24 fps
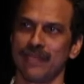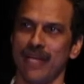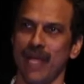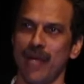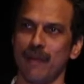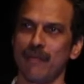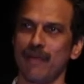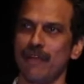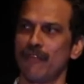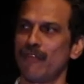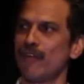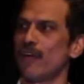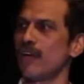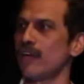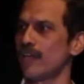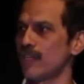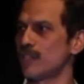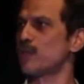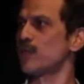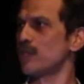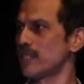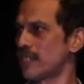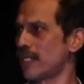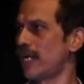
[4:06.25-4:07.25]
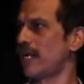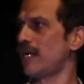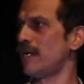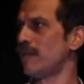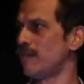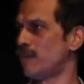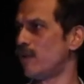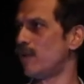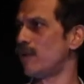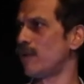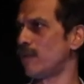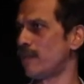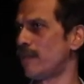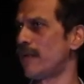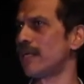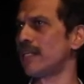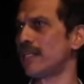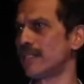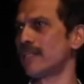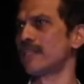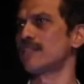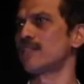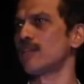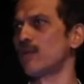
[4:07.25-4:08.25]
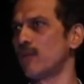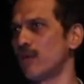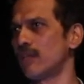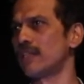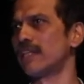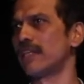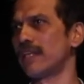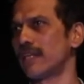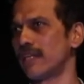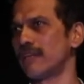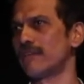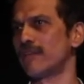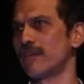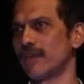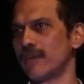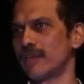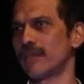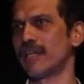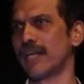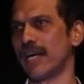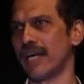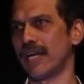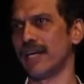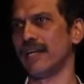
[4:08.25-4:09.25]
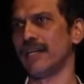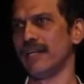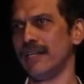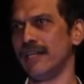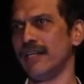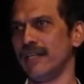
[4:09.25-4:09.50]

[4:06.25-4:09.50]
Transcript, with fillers: I mean, if you're in a suicidal mode, you might think that's a good thing if you're going to die.